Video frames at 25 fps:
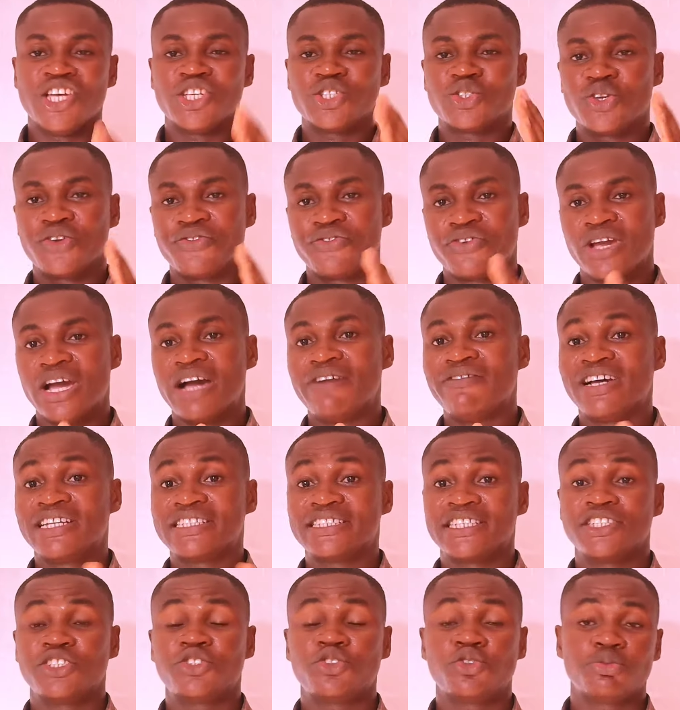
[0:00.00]
So if you have
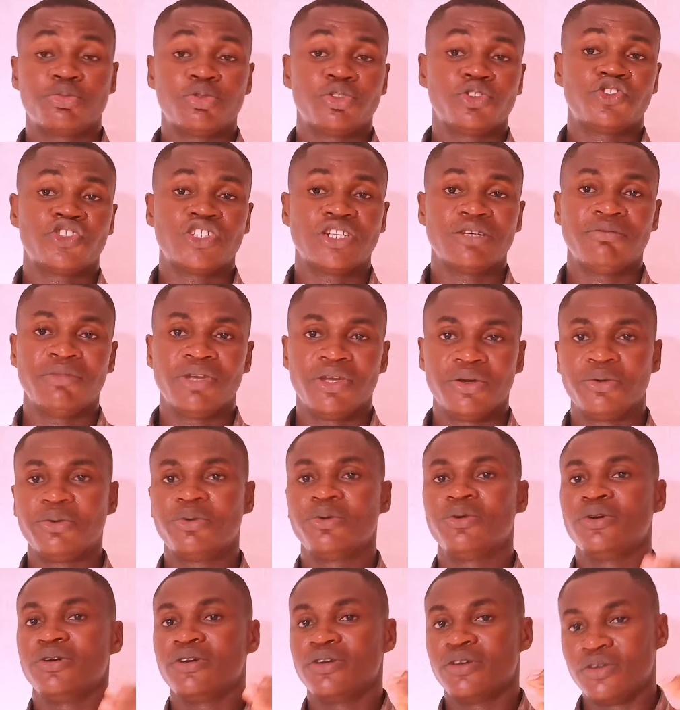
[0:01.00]
access to poultry
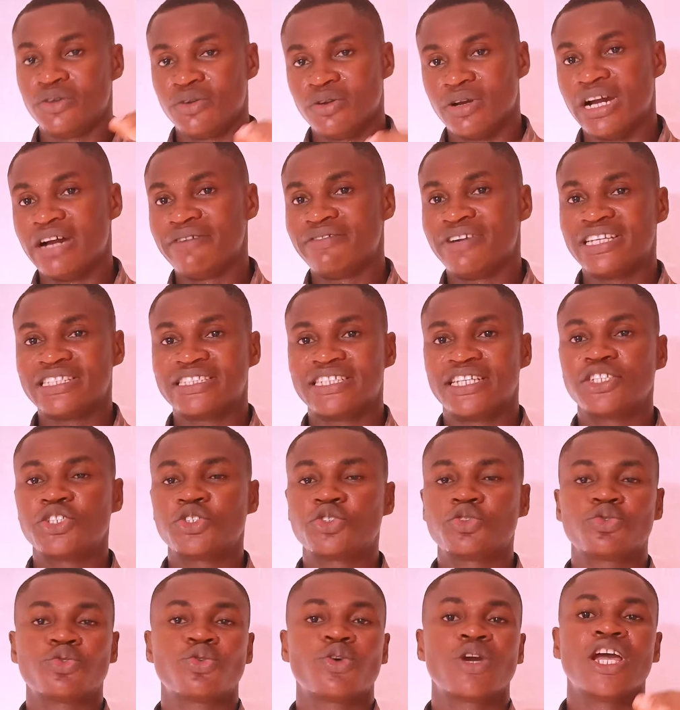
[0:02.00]
meal, you have access
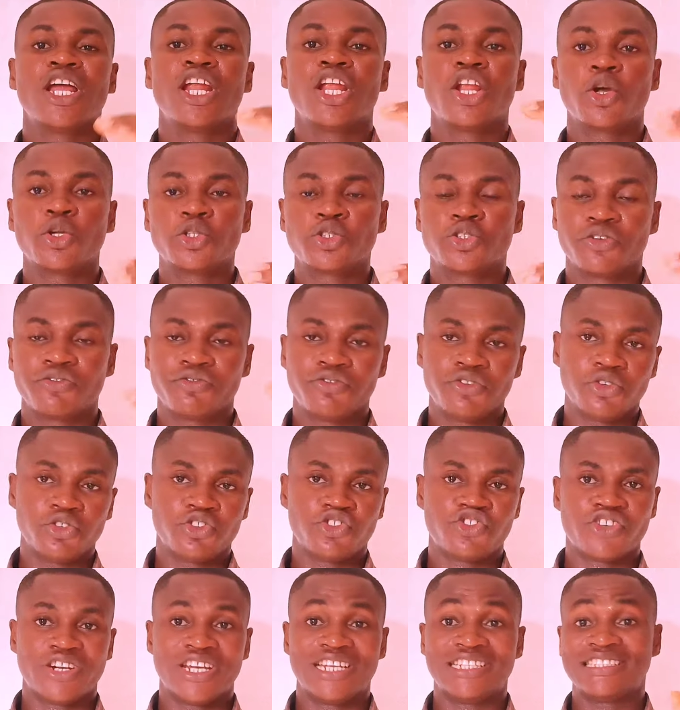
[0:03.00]
to a lot of
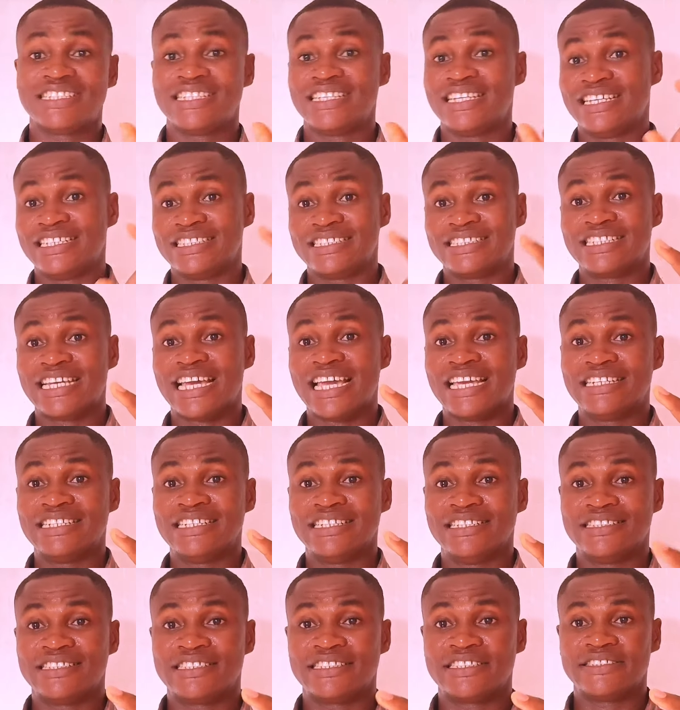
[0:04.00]
nutrient inside
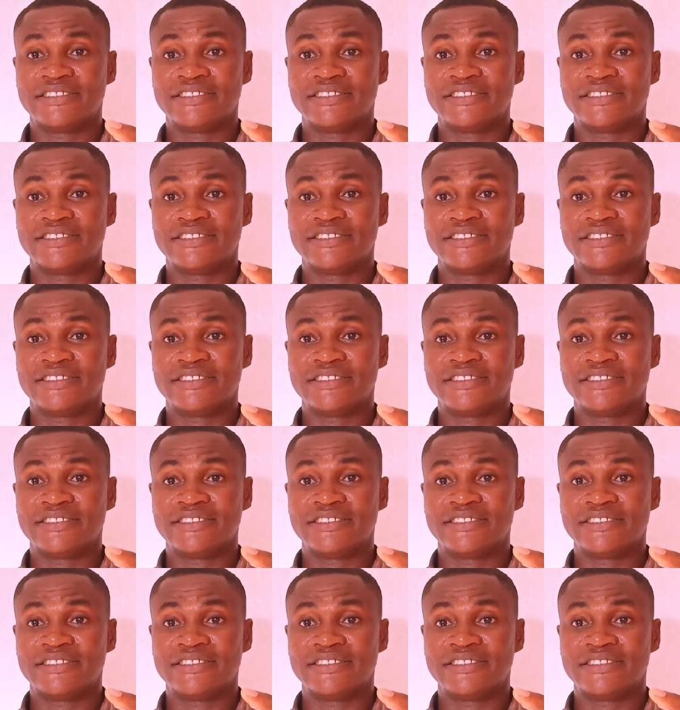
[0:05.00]
it.